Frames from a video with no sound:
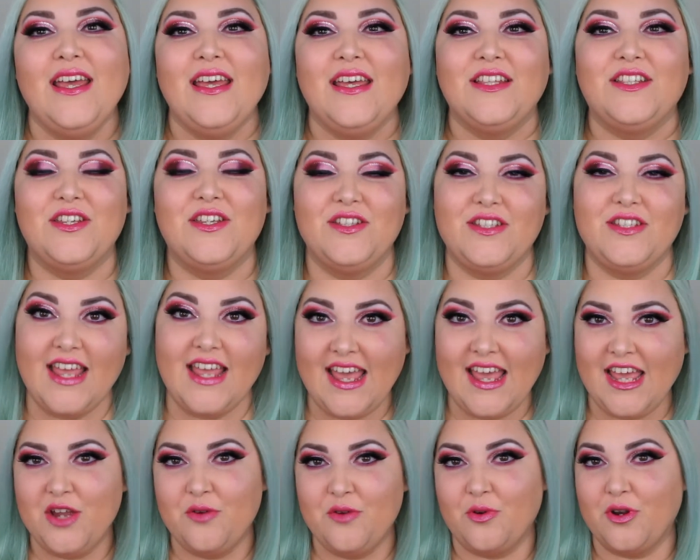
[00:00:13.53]

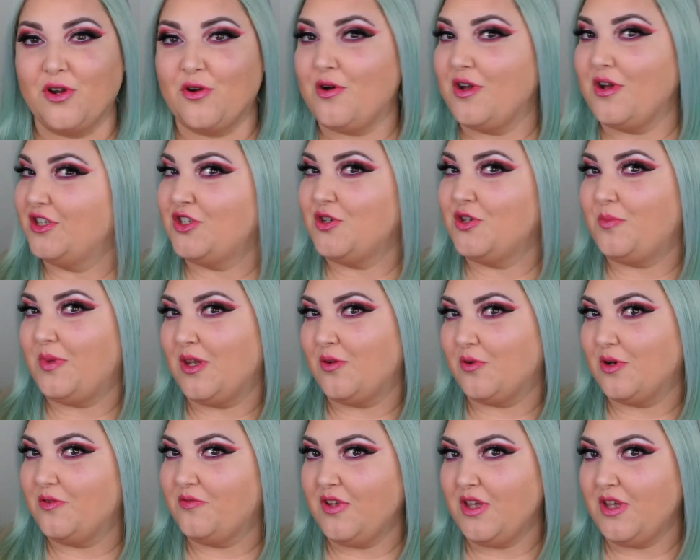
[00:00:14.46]
Today we're going to be
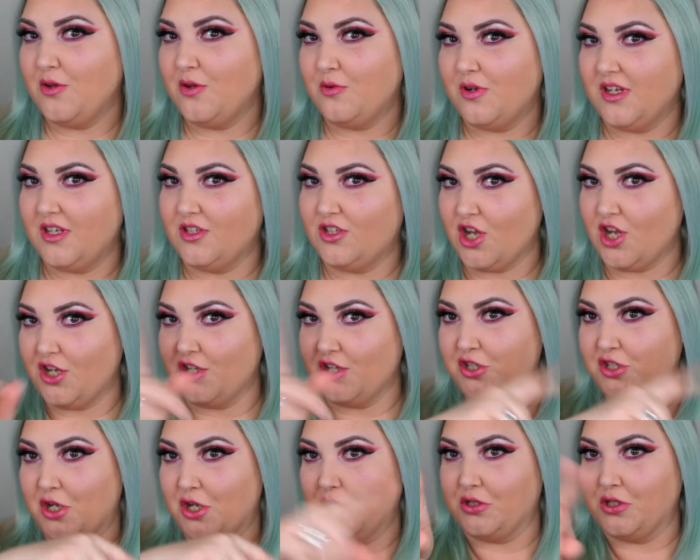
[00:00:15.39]
reviewing
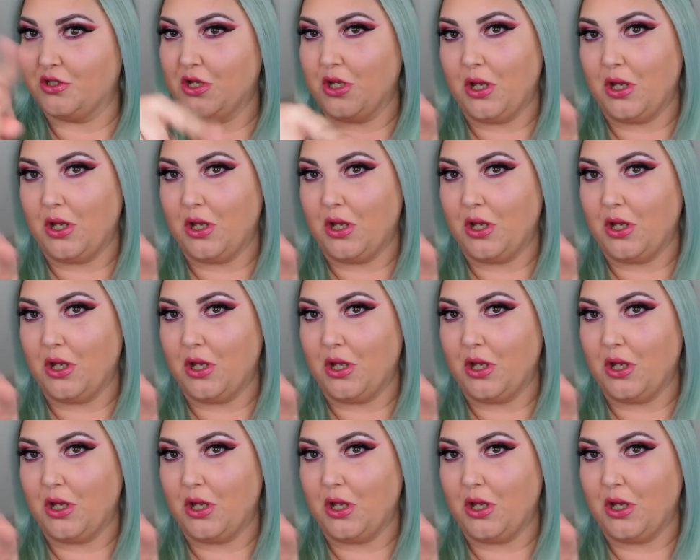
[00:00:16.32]
the